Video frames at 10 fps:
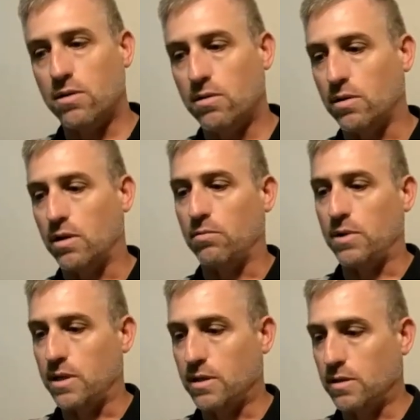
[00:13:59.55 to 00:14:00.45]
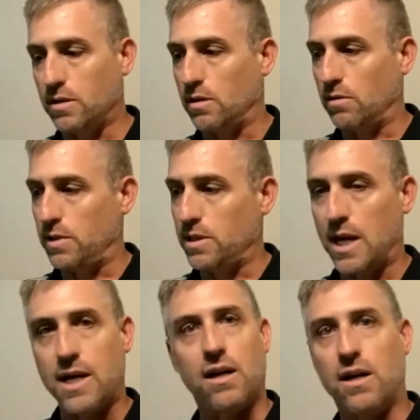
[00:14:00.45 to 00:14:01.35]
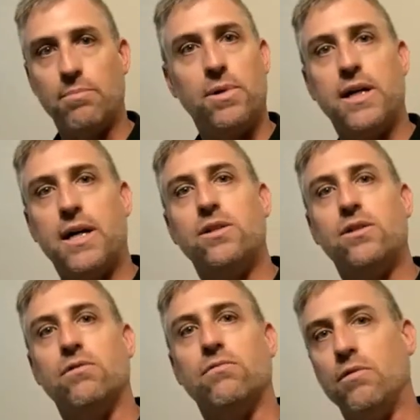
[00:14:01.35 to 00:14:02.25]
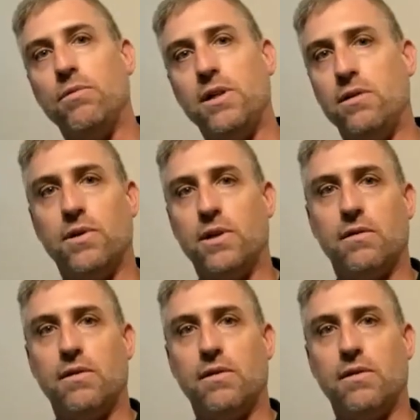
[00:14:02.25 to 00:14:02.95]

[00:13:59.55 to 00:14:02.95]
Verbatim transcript: Or are we are we taking it up a notch or what are we doing here?